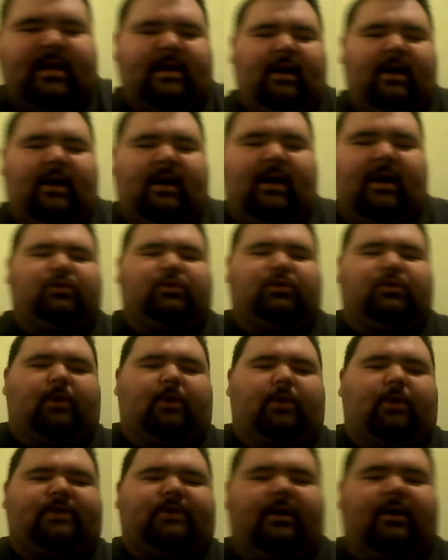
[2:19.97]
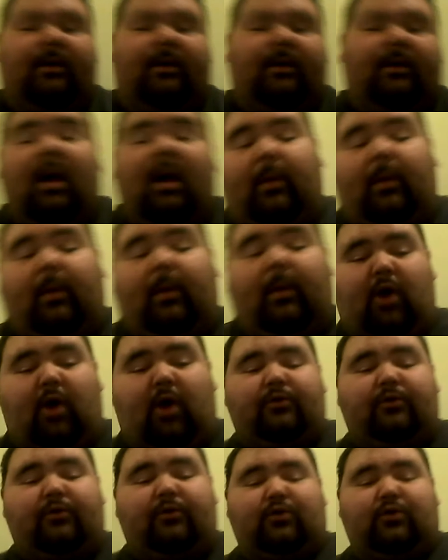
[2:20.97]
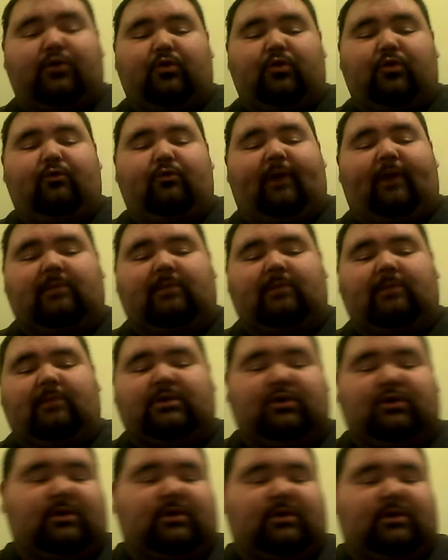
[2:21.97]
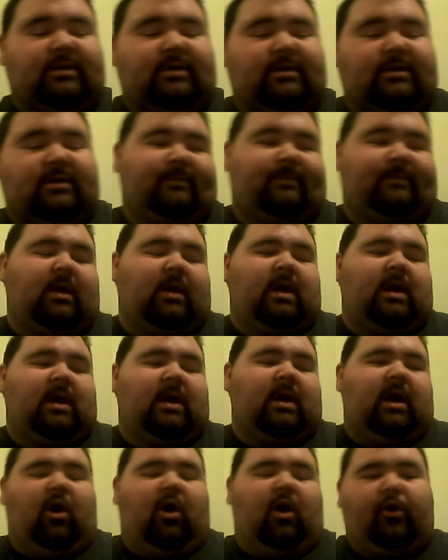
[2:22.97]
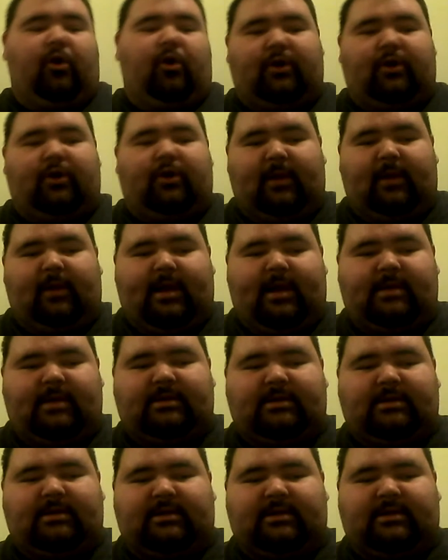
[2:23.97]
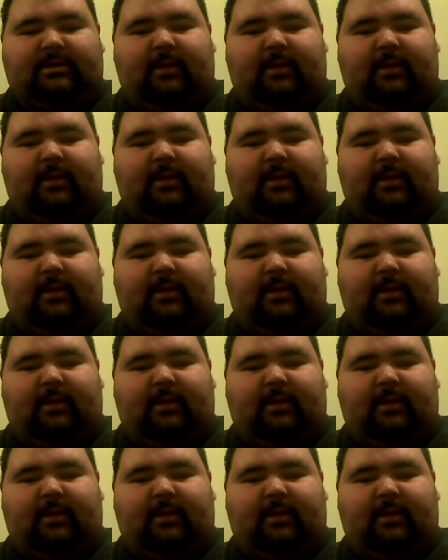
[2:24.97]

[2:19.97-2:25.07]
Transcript: Arnold Schwarzenegger went on to do films such as Hercules,